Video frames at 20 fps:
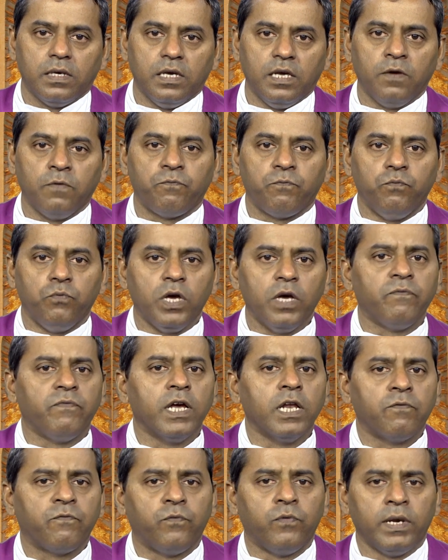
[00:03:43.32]
If we
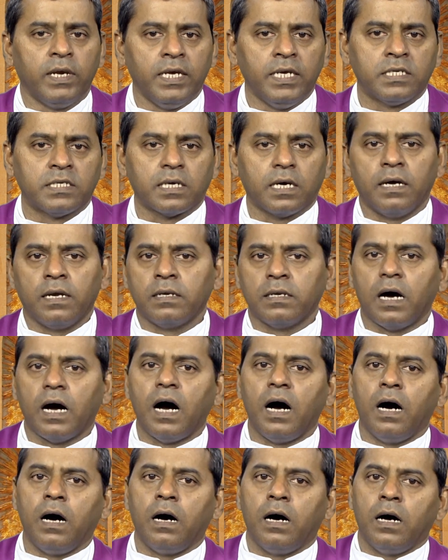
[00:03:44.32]
willfully turn
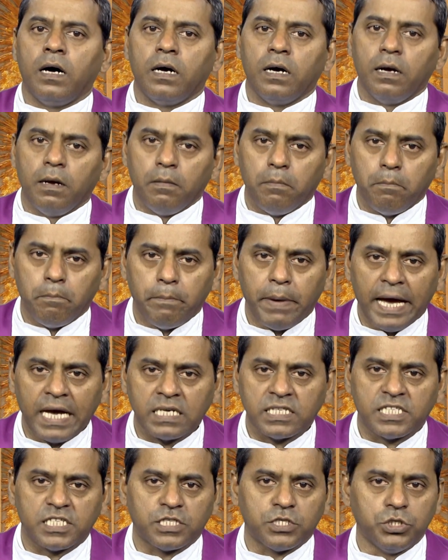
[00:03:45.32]
our
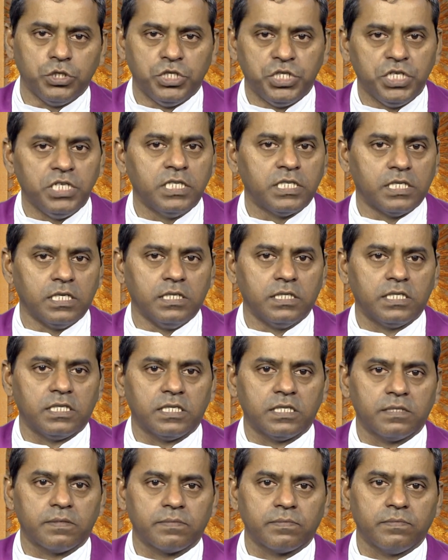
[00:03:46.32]
backs to
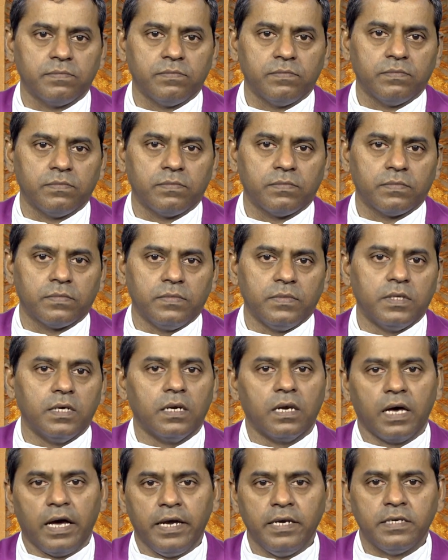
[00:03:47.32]
Jesus,
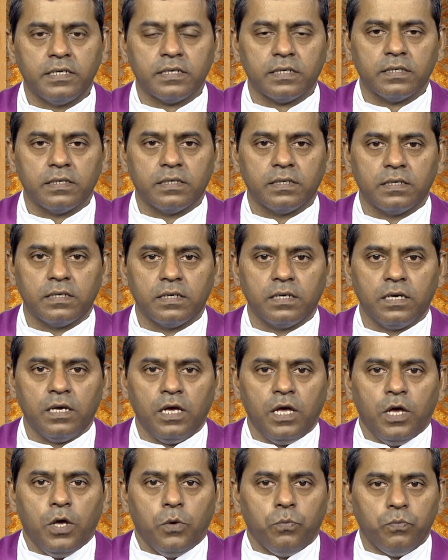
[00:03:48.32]
the light,
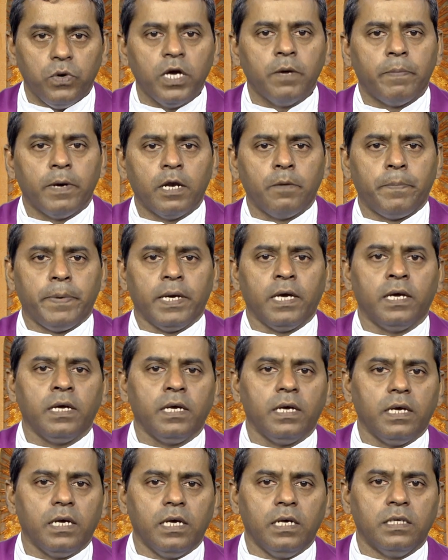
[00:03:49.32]
we will
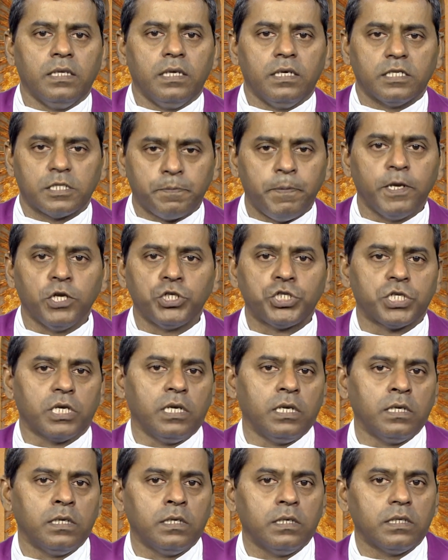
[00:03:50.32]
be in
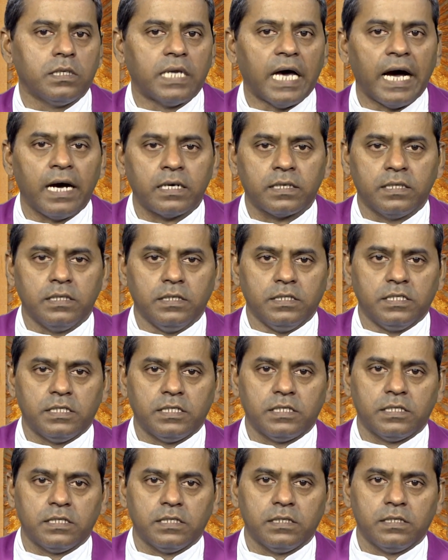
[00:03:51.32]
spiritual
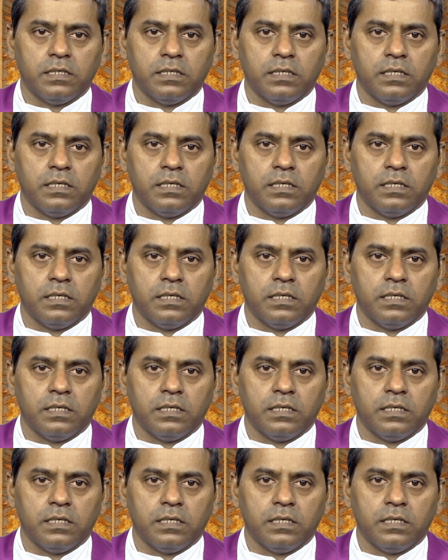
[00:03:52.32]
darkness,